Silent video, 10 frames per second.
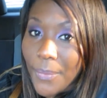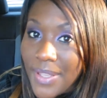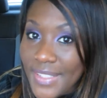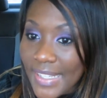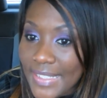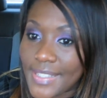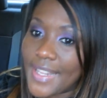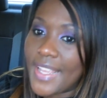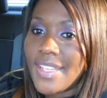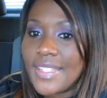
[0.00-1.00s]
was last
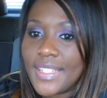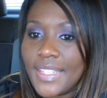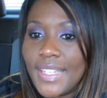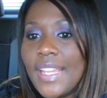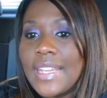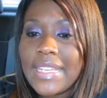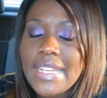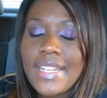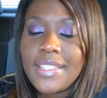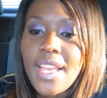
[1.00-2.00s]
night.
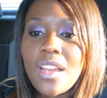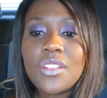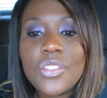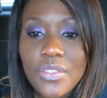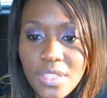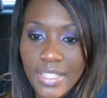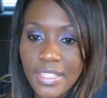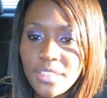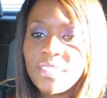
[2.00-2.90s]
It is actually